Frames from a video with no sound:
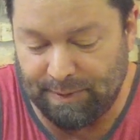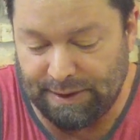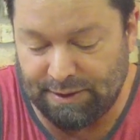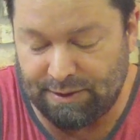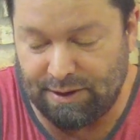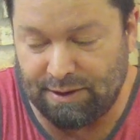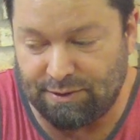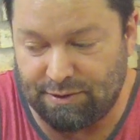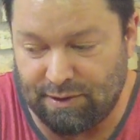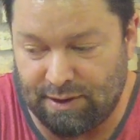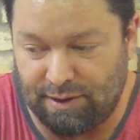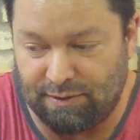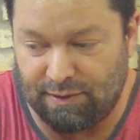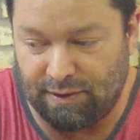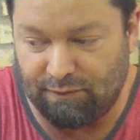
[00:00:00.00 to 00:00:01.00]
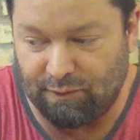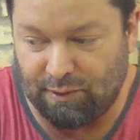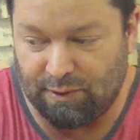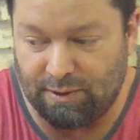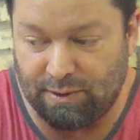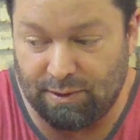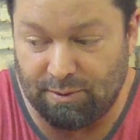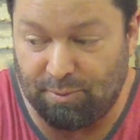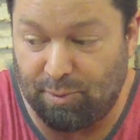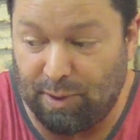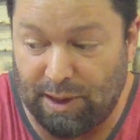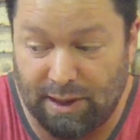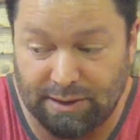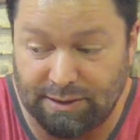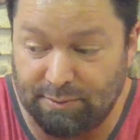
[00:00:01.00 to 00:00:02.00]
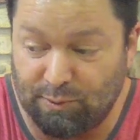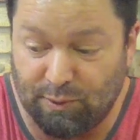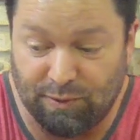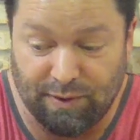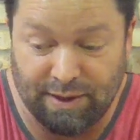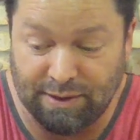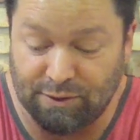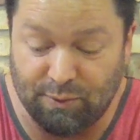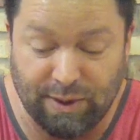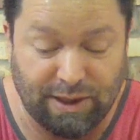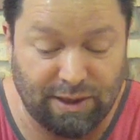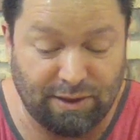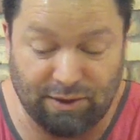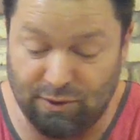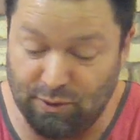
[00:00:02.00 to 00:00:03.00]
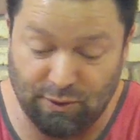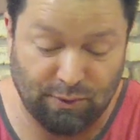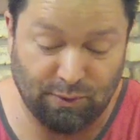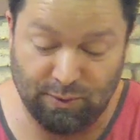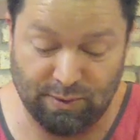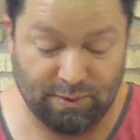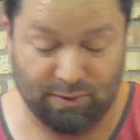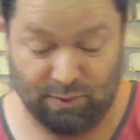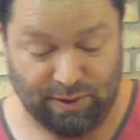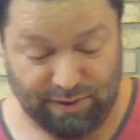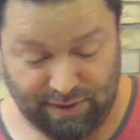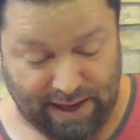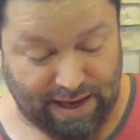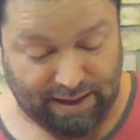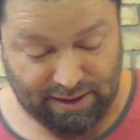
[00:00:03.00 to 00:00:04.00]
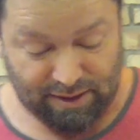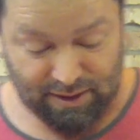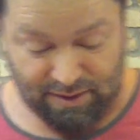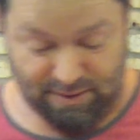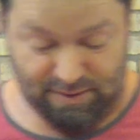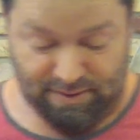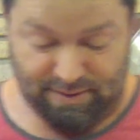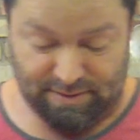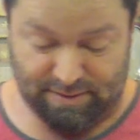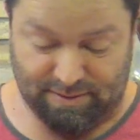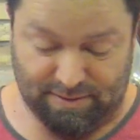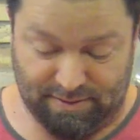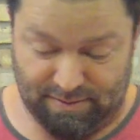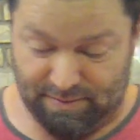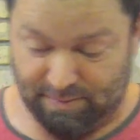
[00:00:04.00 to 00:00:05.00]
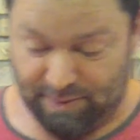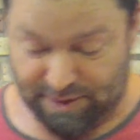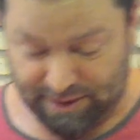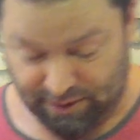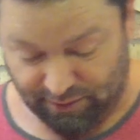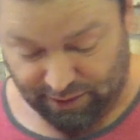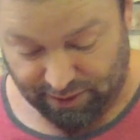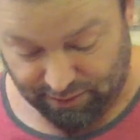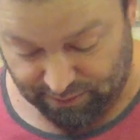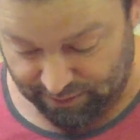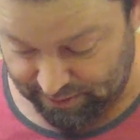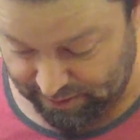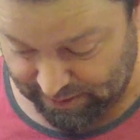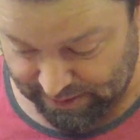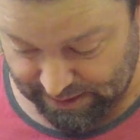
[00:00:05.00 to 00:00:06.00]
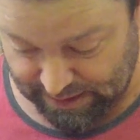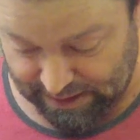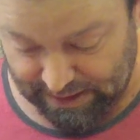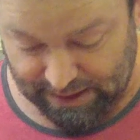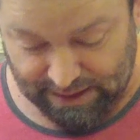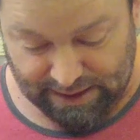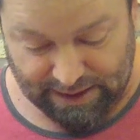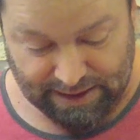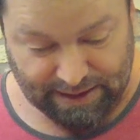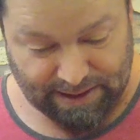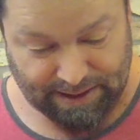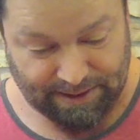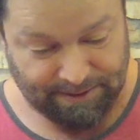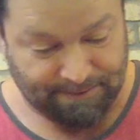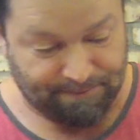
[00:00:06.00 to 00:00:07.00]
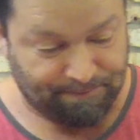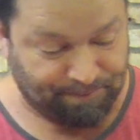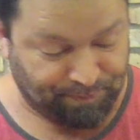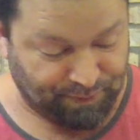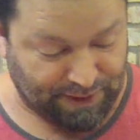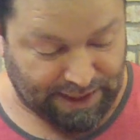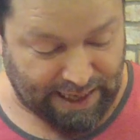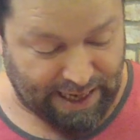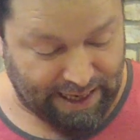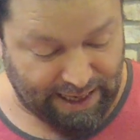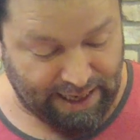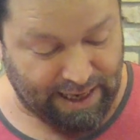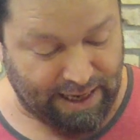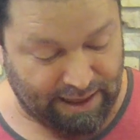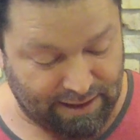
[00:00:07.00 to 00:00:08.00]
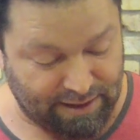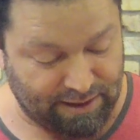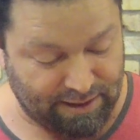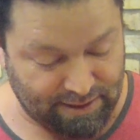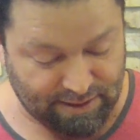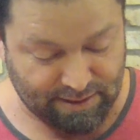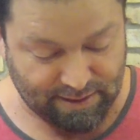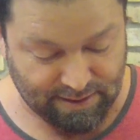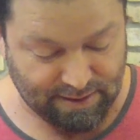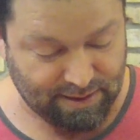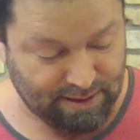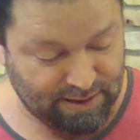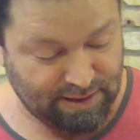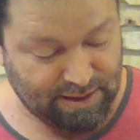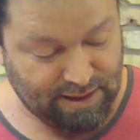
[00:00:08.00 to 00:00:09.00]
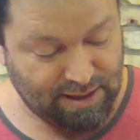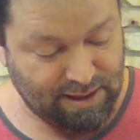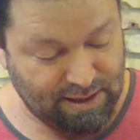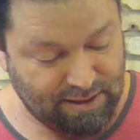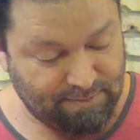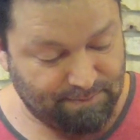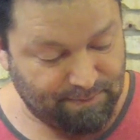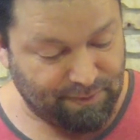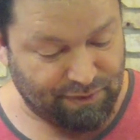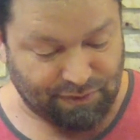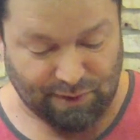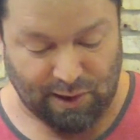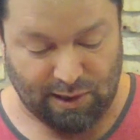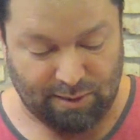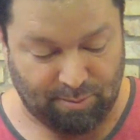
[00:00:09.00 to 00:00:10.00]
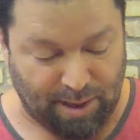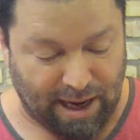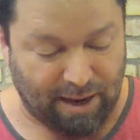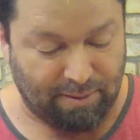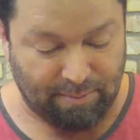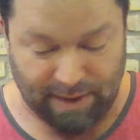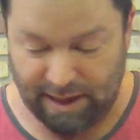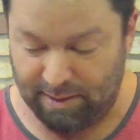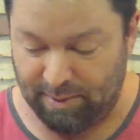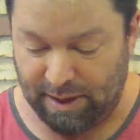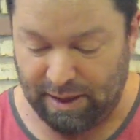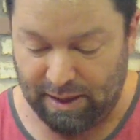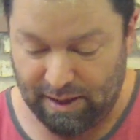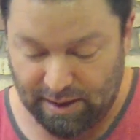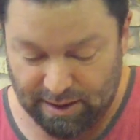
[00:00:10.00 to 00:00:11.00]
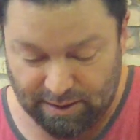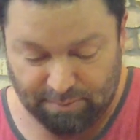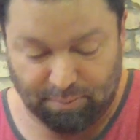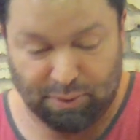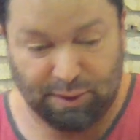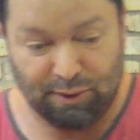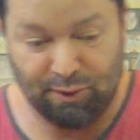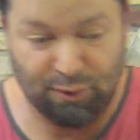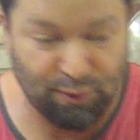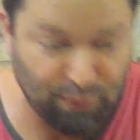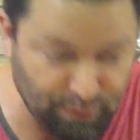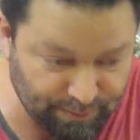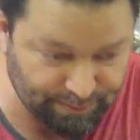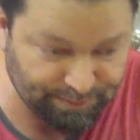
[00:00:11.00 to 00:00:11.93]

in trying to think of all the possible things we could do with that material, I had thought about maybe a blue